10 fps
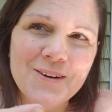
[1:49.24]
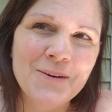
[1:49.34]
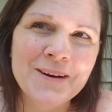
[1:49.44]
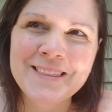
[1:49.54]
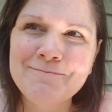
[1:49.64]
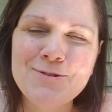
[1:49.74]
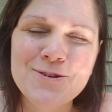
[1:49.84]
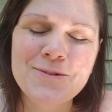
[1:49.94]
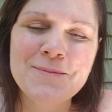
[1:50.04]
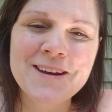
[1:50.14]
on
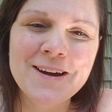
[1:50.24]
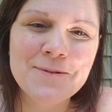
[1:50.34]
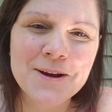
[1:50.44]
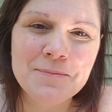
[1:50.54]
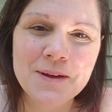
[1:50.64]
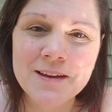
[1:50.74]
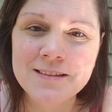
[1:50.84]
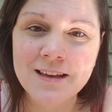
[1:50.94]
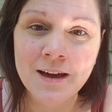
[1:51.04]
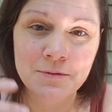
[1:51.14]
Pro Groomer Network
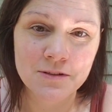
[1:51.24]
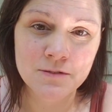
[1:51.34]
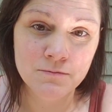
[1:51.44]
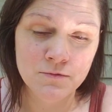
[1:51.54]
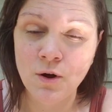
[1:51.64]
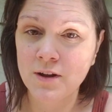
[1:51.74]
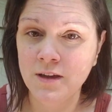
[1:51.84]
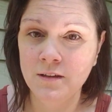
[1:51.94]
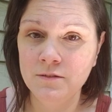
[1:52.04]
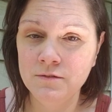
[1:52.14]
because I was
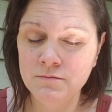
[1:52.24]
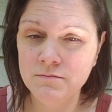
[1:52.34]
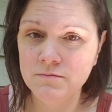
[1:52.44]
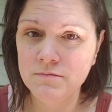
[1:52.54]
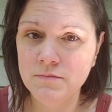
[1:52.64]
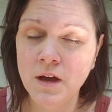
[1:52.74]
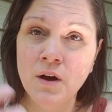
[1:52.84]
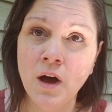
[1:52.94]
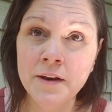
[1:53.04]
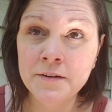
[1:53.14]
talking
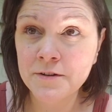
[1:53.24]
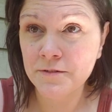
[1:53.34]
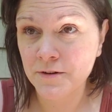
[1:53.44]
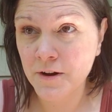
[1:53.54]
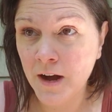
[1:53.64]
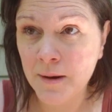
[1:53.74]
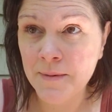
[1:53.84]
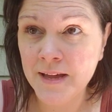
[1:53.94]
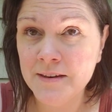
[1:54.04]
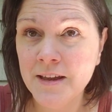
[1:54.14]
under their
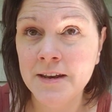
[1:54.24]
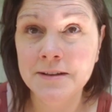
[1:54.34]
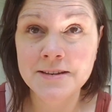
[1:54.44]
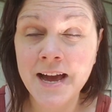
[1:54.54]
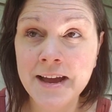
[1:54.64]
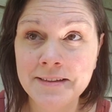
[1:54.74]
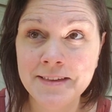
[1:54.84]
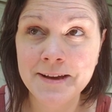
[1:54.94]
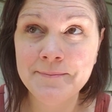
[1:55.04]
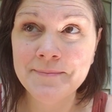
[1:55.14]
comment and it tagged
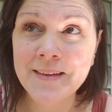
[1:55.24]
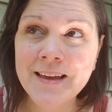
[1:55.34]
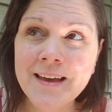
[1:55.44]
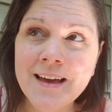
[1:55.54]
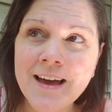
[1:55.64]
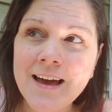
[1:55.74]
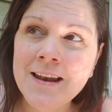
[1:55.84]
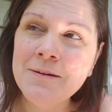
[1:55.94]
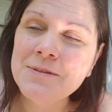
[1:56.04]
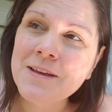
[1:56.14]
them.
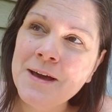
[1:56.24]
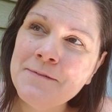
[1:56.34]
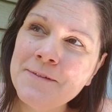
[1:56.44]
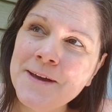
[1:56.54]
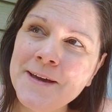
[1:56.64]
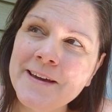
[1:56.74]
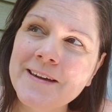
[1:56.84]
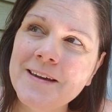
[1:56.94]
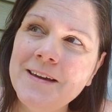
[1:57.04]
And I was kind of like,